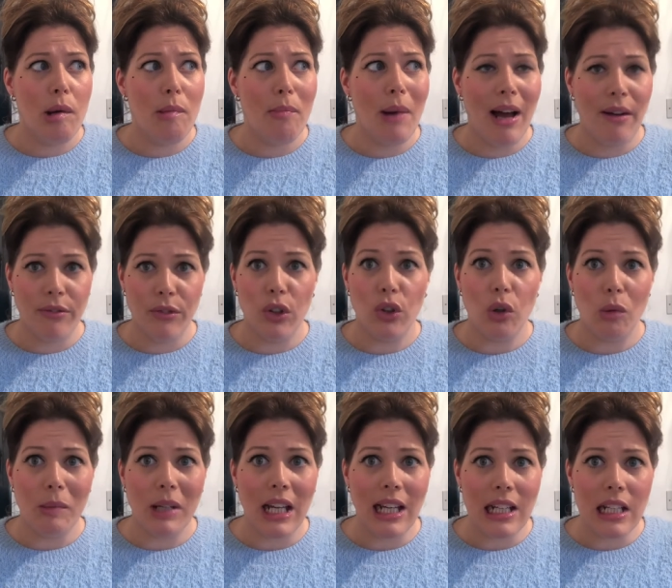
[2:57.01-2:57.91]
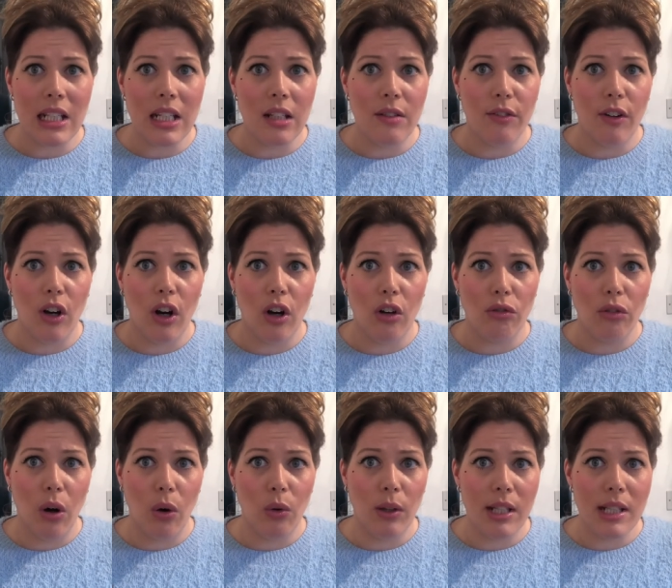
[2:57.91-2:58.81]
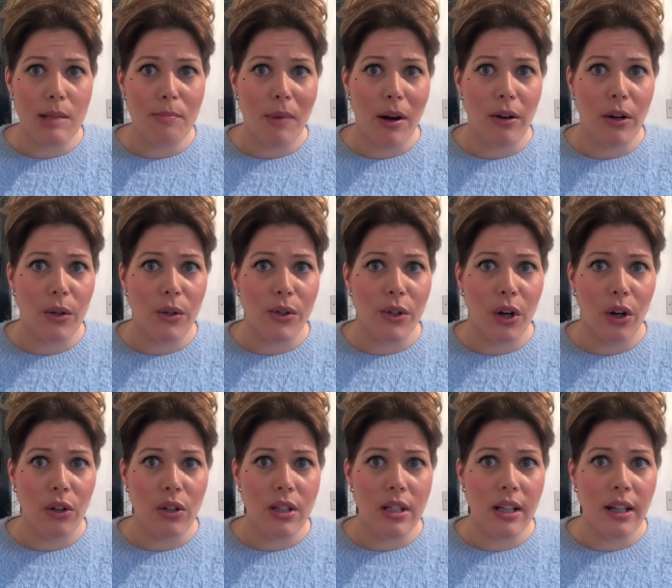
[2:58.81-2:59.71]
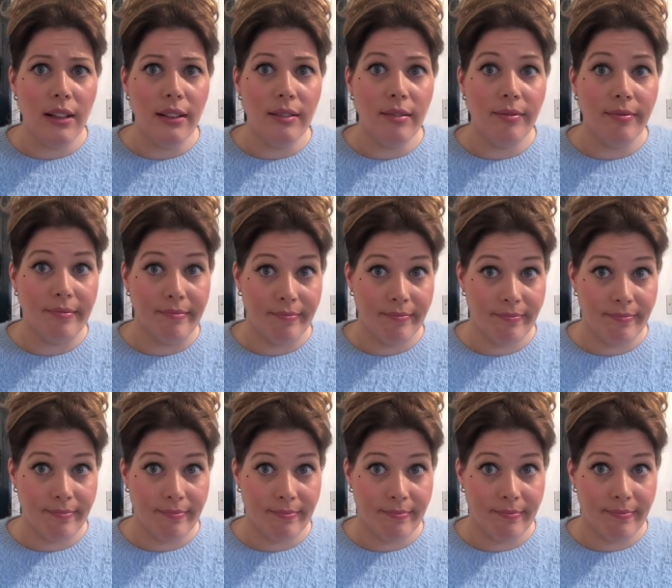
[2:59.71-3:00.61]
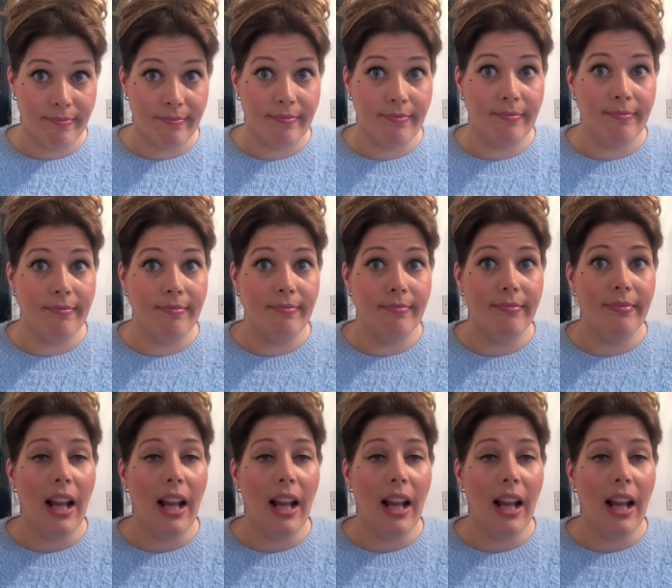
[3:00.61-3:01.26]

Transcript: BAFTA nominated for her role in Sparrows Can't Sing. Mm -hmm.